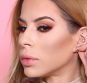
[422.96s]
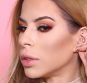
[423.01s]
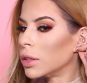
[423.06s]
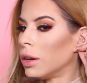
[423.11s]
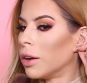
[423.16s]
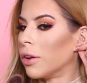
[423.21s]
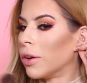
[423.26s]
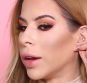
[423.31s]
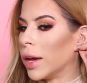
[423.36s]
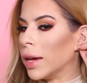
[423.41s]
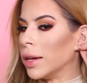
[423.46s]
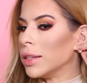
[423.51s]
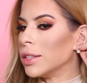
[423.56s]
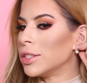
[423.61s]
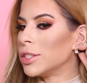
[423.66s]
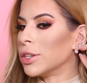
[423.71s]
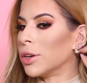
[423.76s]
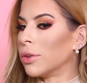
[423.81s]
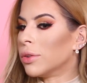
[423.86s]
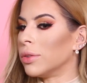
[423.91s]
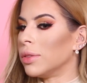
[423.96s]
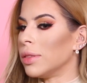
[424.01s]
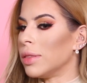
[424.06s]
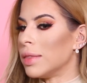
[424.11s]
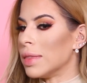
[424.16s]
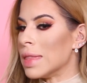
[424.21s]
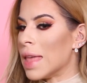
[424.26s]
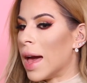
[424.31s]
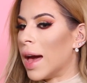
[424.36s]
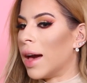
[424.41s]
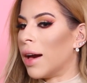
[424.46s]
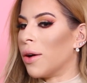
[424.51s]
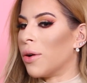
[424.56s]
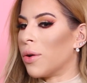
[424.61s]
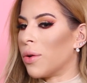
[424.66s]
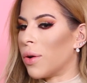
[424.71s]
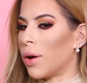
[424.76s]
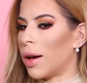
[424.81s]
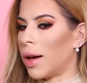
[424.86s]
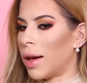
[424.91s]
Okay, so
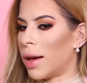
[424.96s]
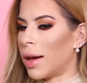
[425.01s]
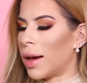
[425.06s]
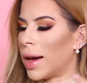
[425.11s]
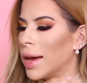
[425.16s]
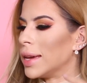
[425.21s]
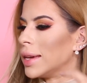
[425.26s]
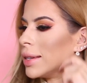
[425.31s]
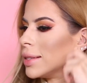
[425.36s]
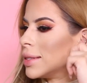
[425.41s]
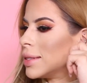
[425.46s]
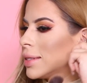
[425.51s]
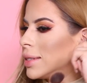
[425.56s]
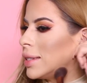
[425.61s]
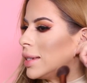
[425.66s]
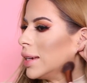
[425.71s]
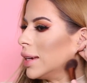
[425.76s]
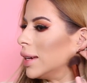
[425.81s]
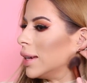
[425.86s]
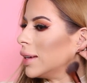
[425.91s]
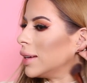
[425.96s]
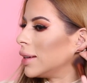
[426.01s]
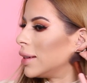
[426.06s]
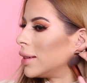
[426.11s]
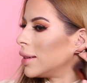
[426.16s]
now I can see